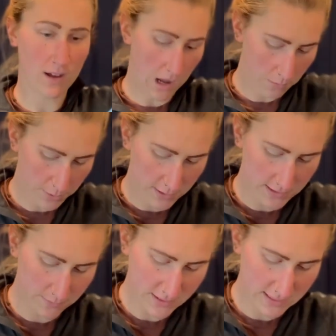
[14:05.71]
I'll put
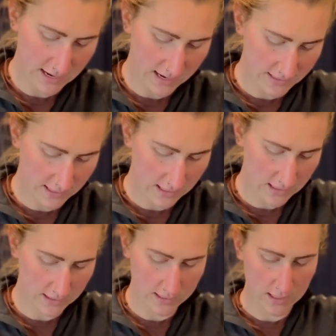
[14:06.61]
some snacks in
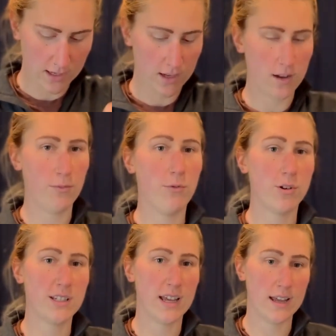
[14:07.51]
it,
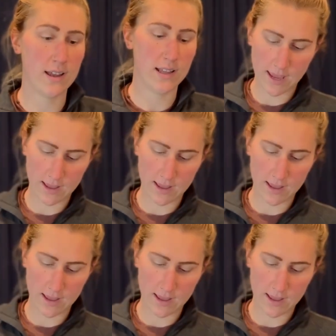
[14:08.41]
water.